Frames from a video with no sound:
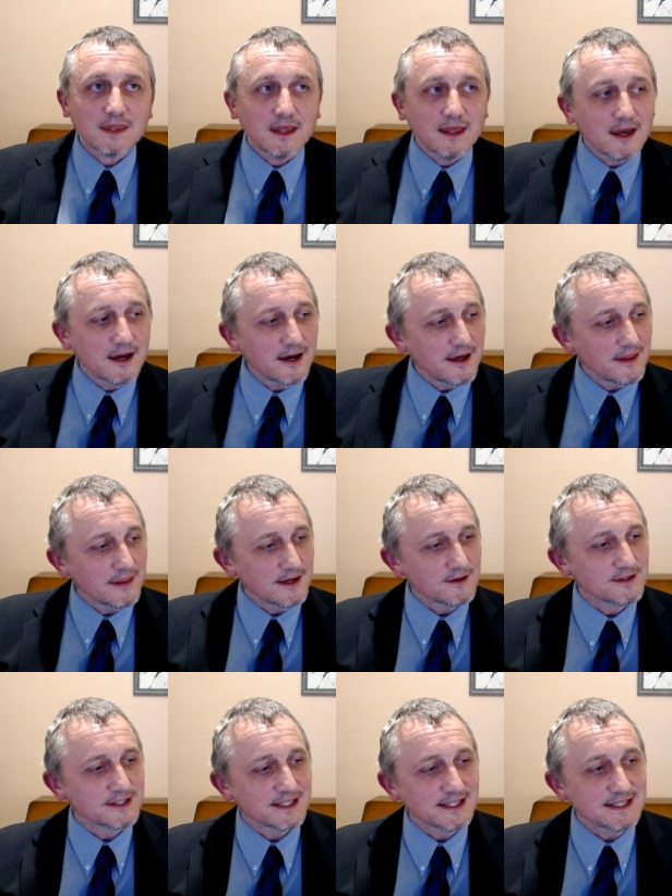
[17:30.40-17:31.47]
Uh, there
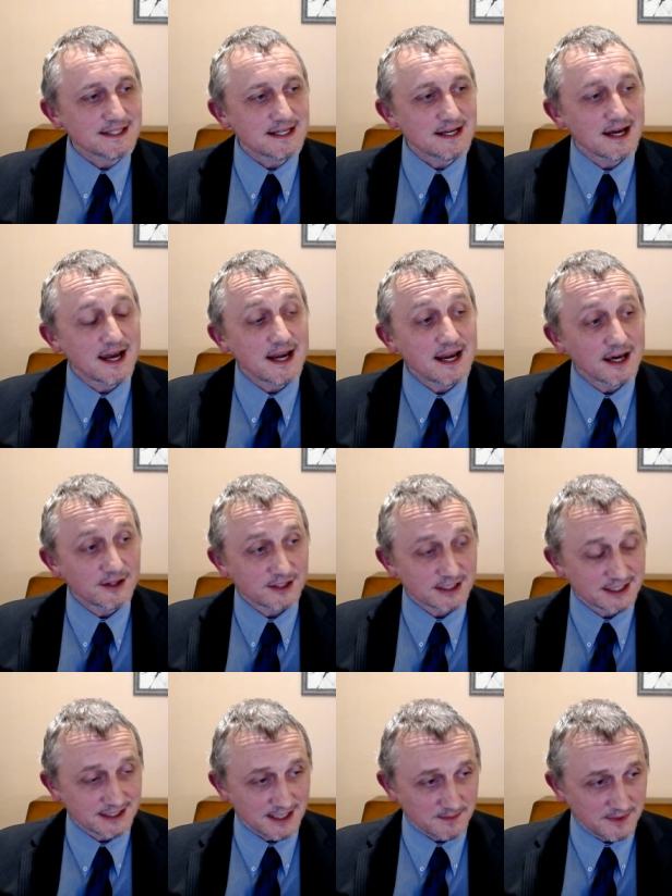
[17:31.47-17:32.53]
was a another
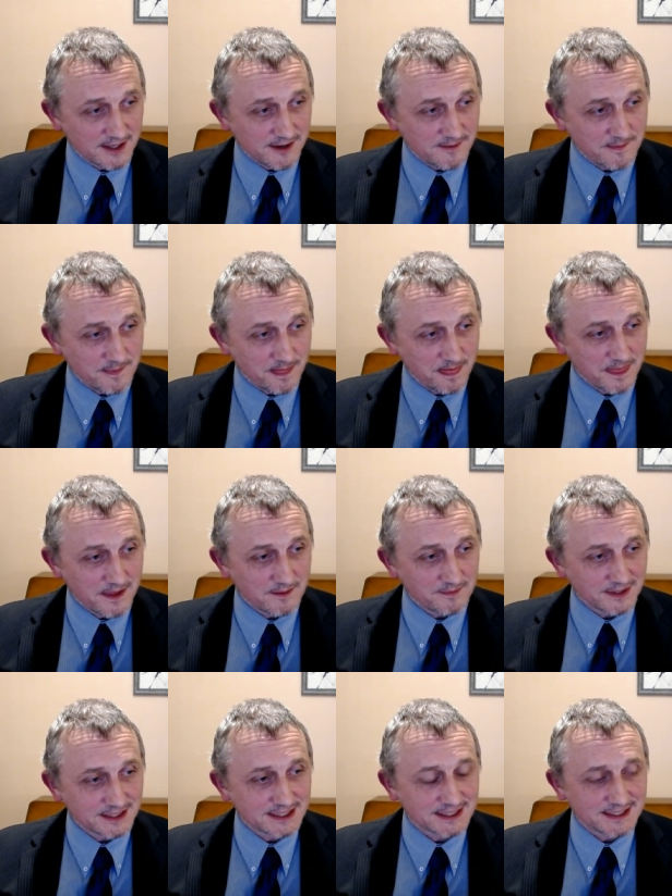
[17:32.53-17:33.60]
summer,
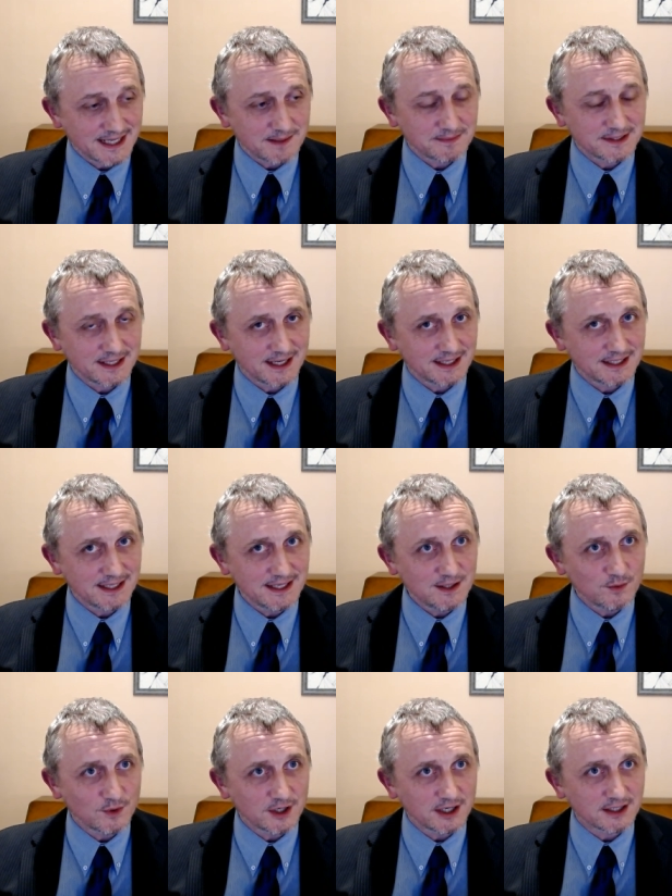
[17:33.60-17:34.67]
my stepdad, he
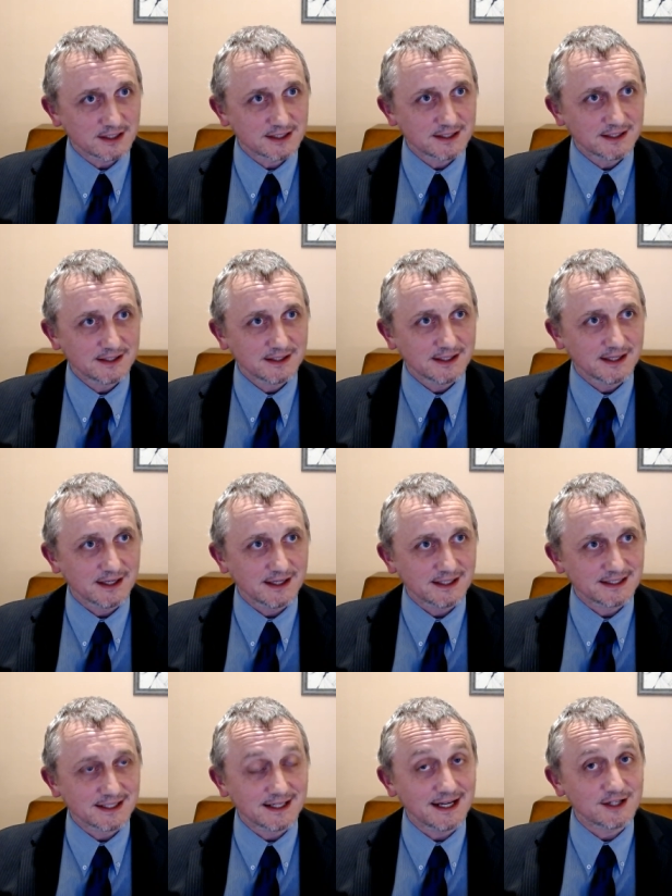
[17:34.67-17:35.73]
worked
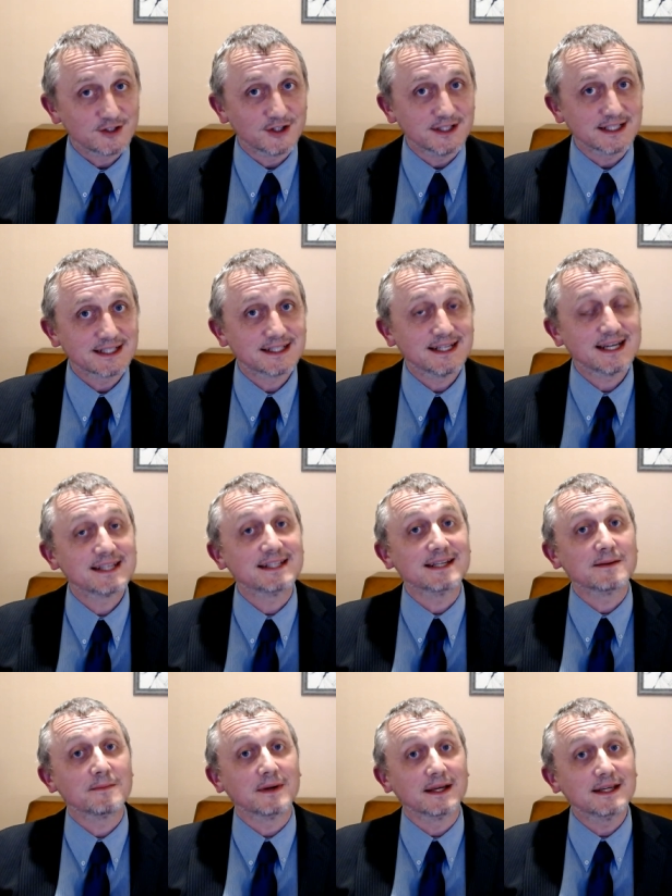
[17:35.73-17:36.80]
at an electronics
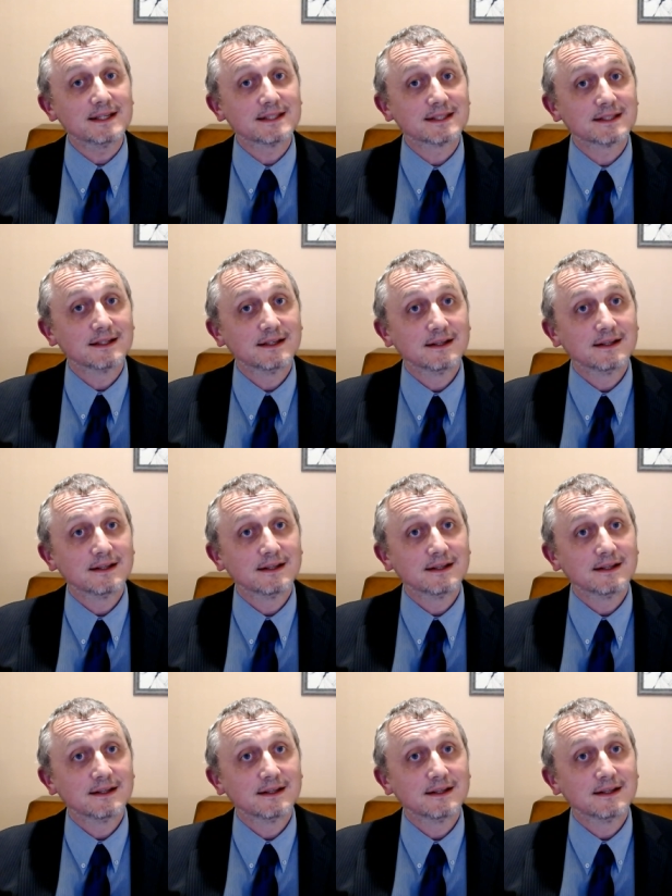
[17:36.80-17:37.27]
testing place.